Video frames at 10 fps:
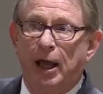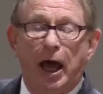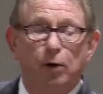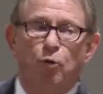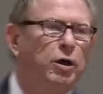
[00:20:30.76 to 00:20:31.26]

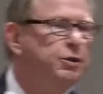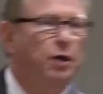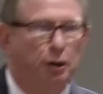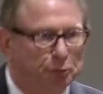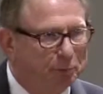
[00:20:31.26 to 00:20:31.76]
I don't want you
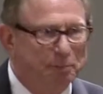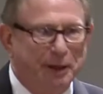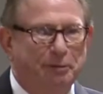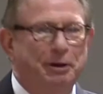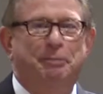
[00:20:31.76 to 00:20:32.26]
all to
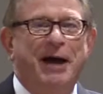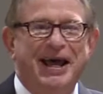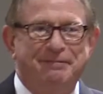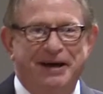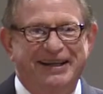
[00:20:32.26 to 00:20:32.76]
be real
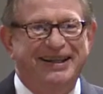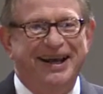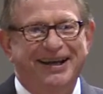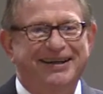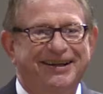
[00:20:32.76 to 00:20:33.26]
bad about
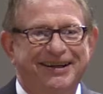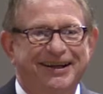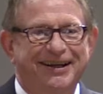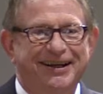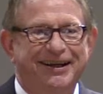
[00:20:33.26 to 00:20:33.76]
that.
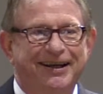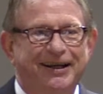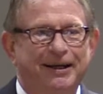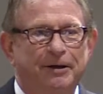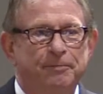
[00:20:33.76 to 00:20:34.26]

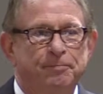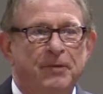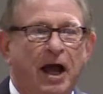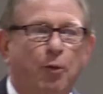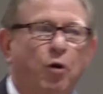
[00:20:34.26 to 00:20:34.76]

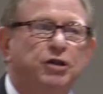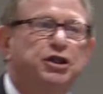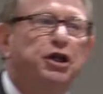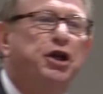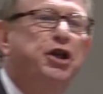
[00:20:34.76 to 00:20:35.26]
I want
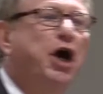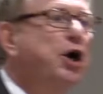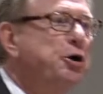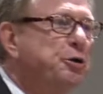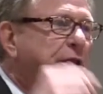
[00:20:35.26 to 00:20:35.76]
you to
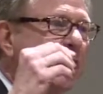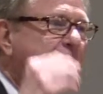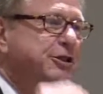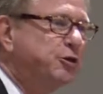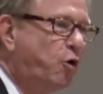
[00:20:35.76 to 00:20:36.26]
know that it
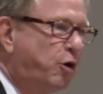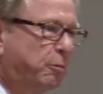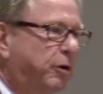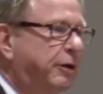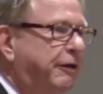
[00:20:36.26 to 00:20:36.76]
is
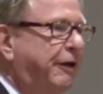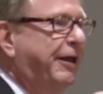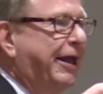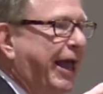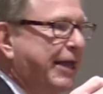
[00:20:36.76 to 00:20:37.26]
normal,
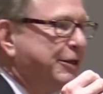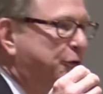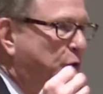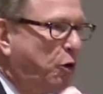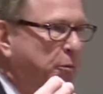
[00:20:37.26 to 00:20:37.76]
as a
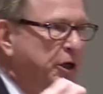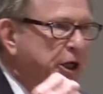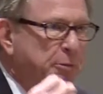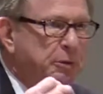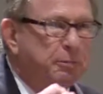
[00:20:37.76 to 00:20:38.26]
normal
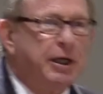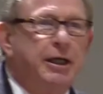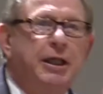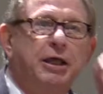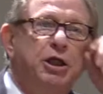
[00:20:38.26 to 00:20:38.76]
human
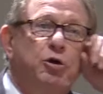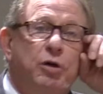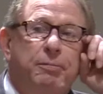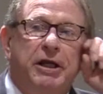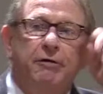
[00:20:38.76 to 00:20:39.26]
being, that you
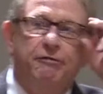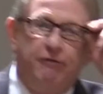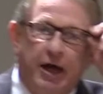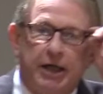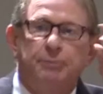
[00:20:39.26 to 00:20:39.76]
would be
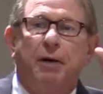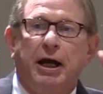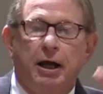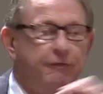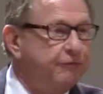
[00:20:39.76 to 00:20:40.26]

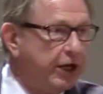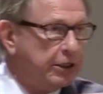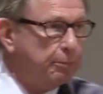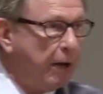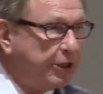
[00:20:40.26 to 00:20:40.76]

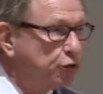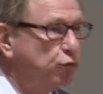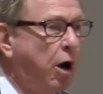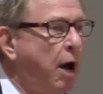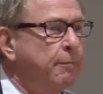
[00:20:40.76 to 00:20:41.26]
affected by
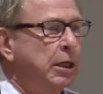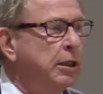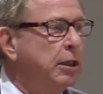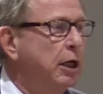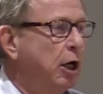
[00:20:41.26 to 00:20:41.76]
trauma
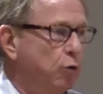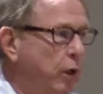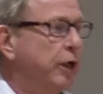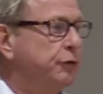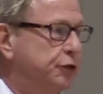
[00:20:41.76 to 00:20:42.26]

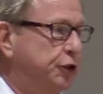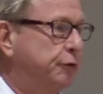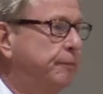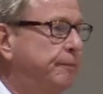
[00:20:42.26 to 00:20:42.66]
around you.